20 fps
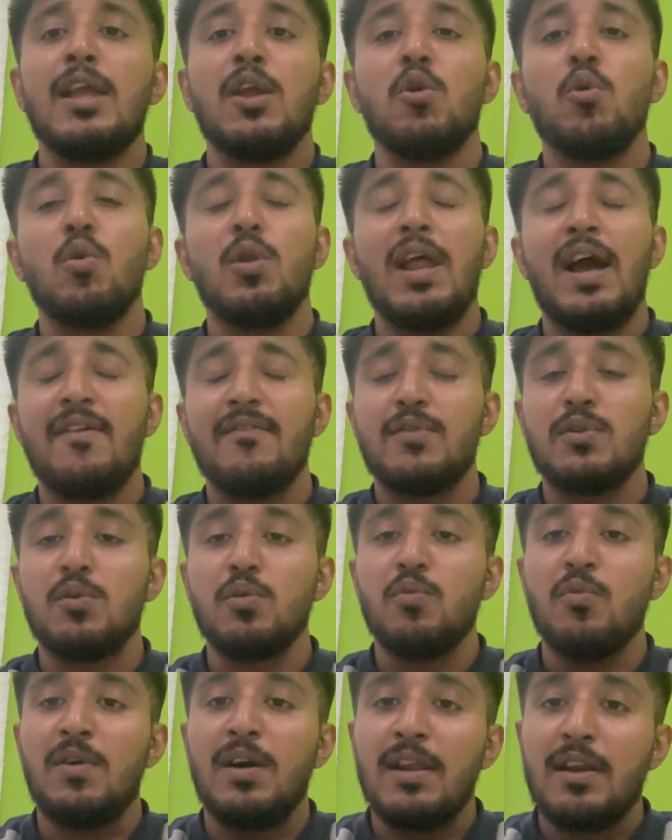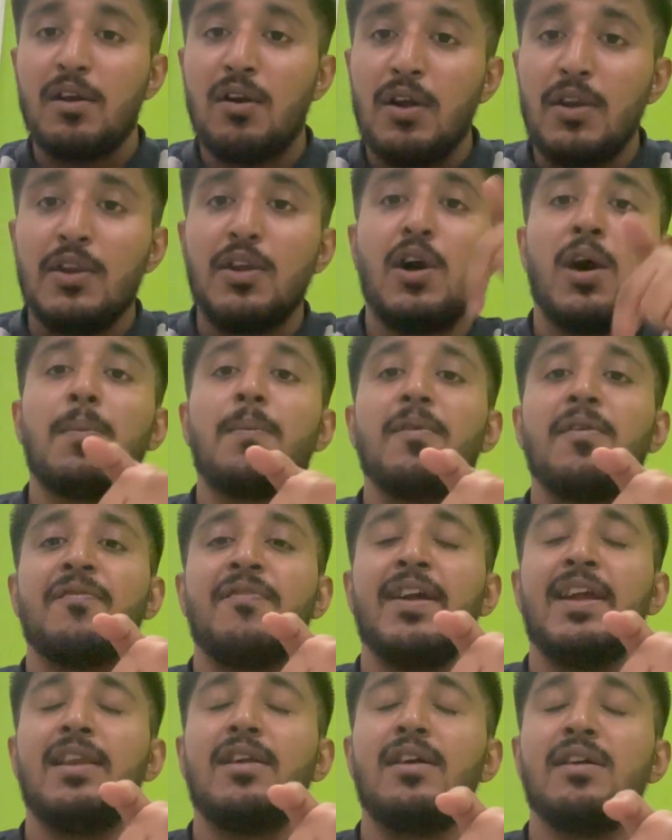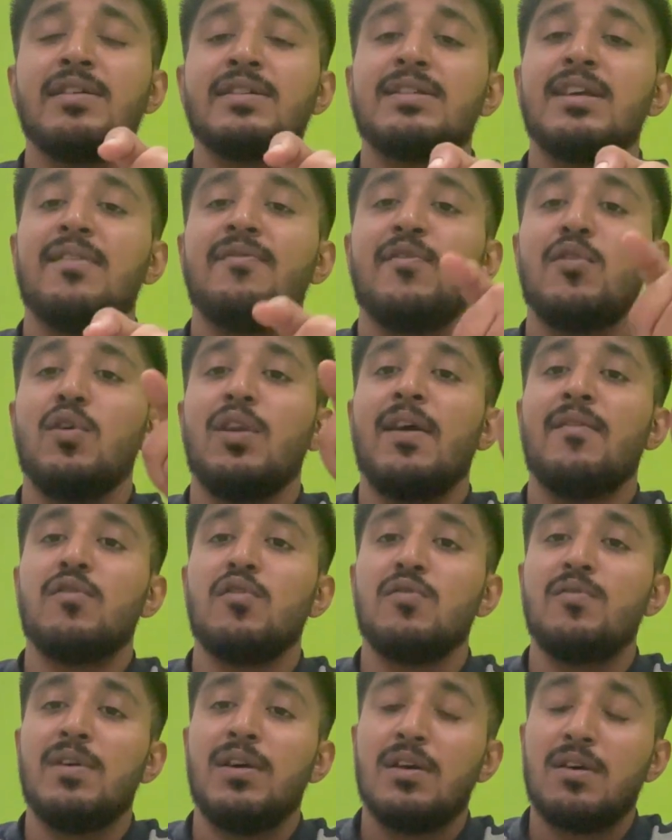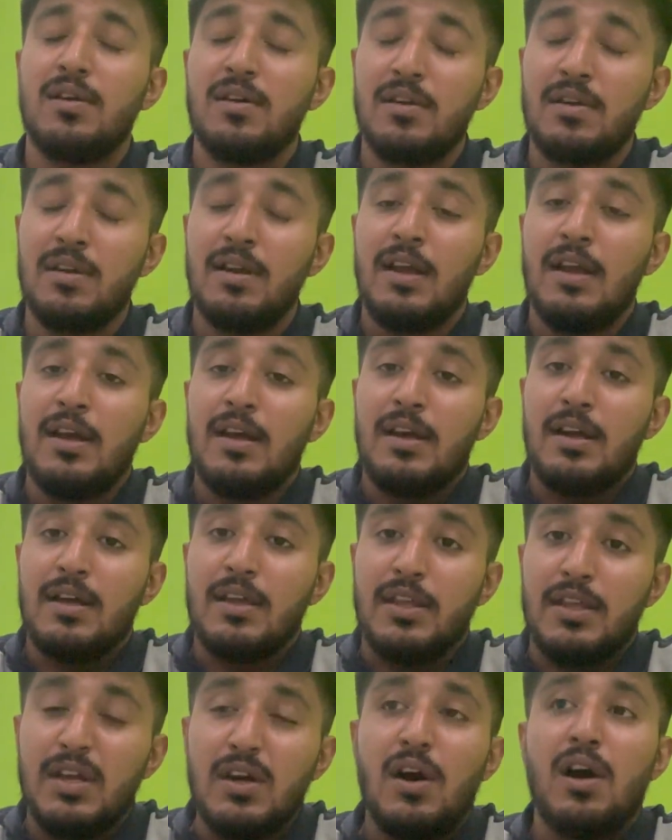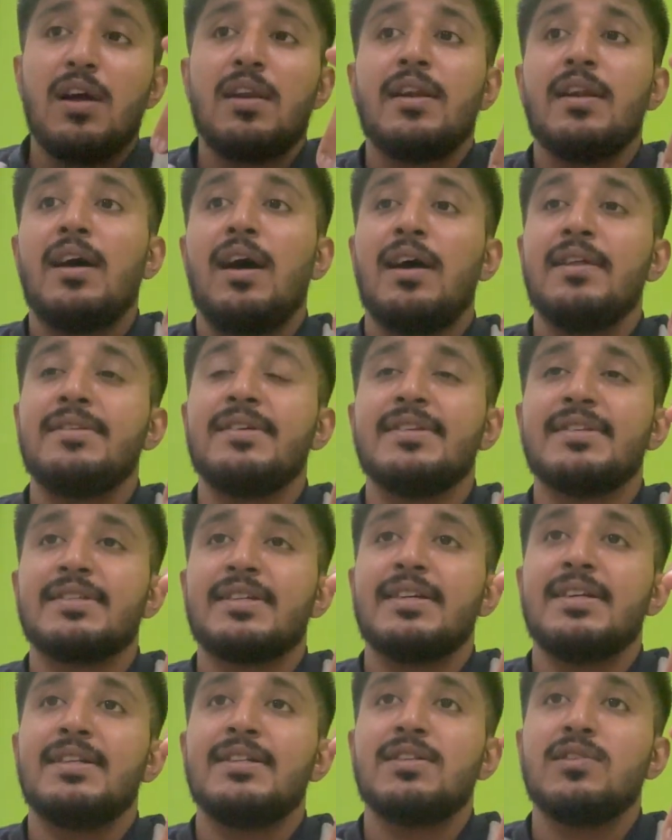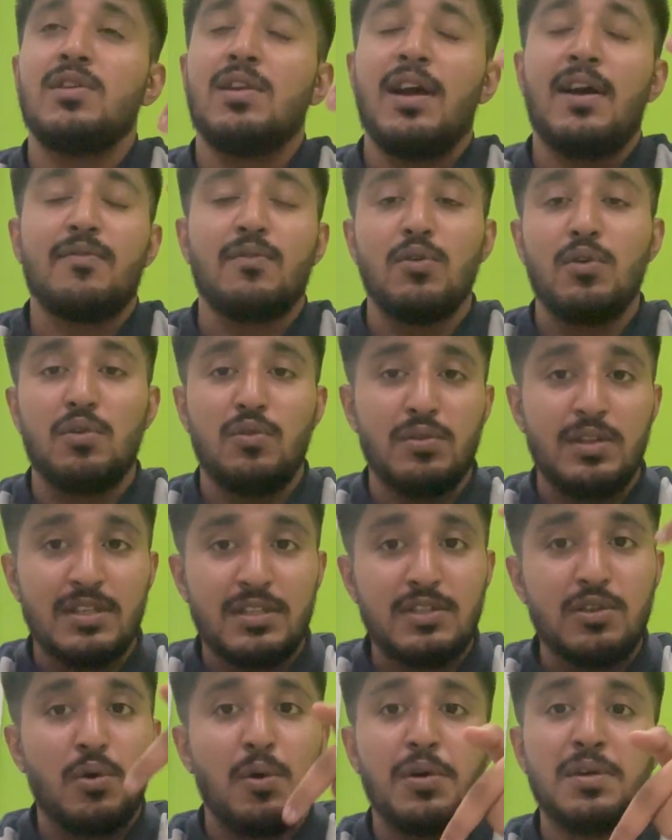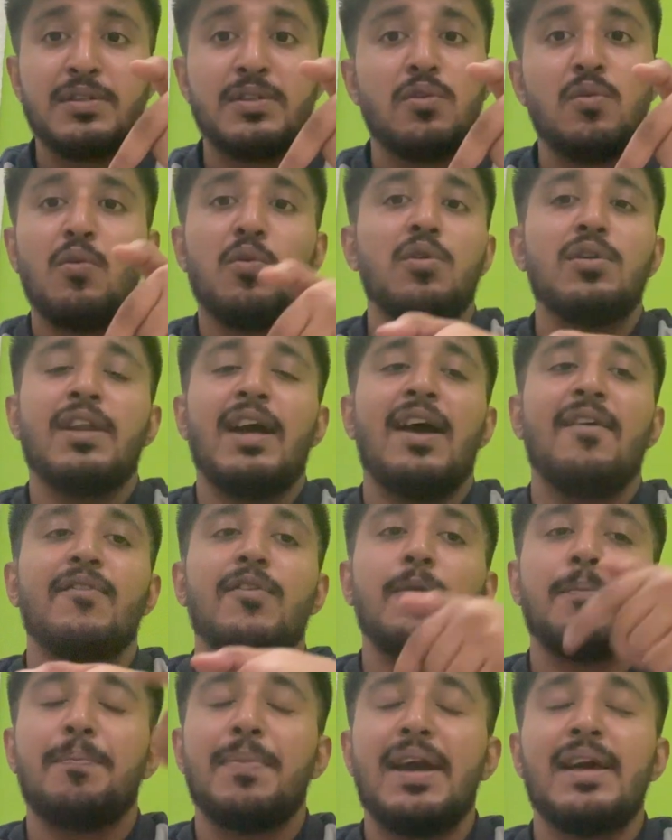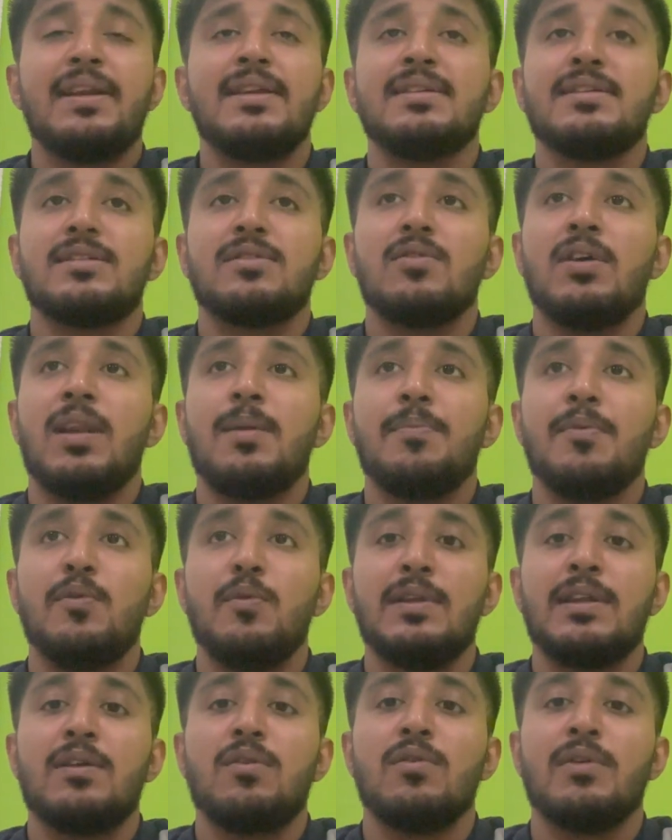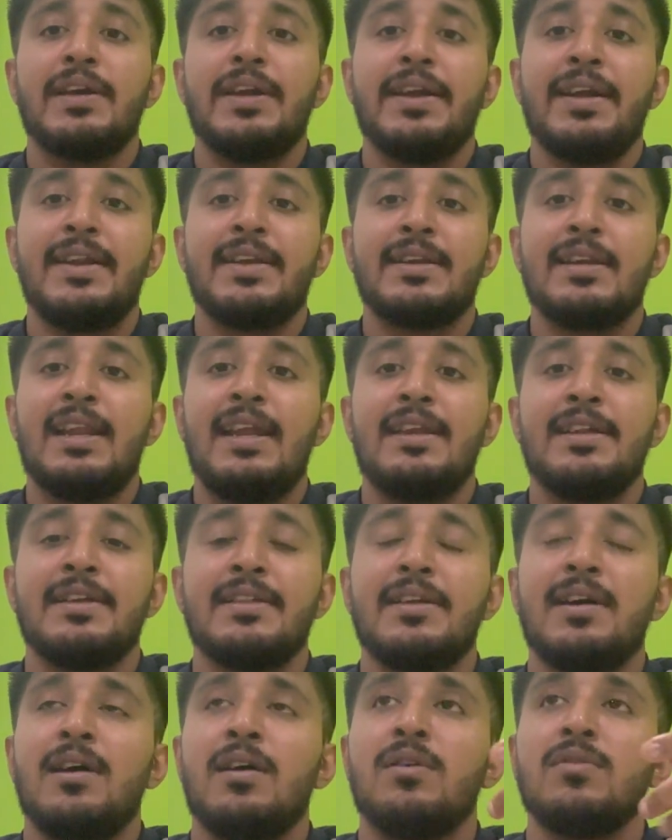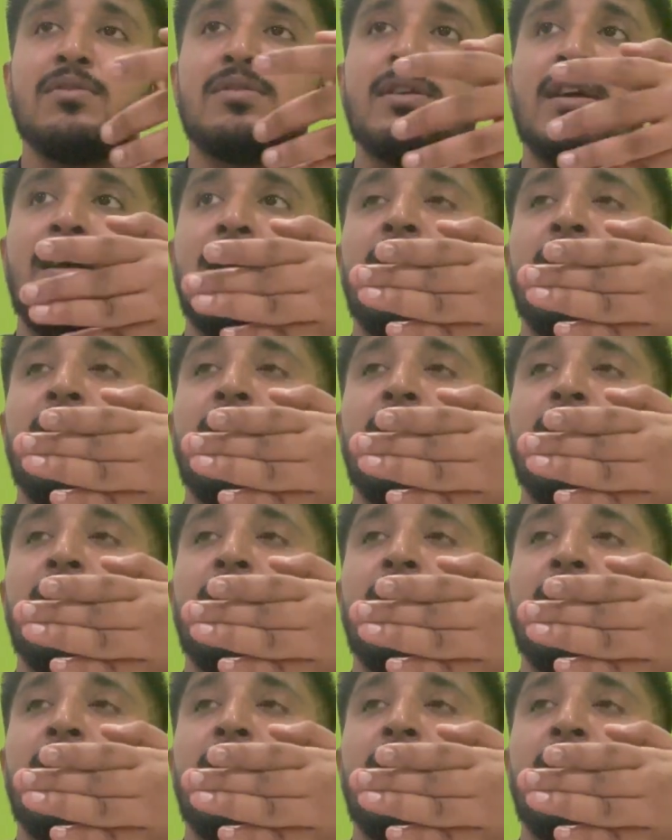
You will have to work on your profile yourself. You'll have to work on your other skills. You'll have to do the chores. You won't have your parents to help you with cooking and cleaning the house.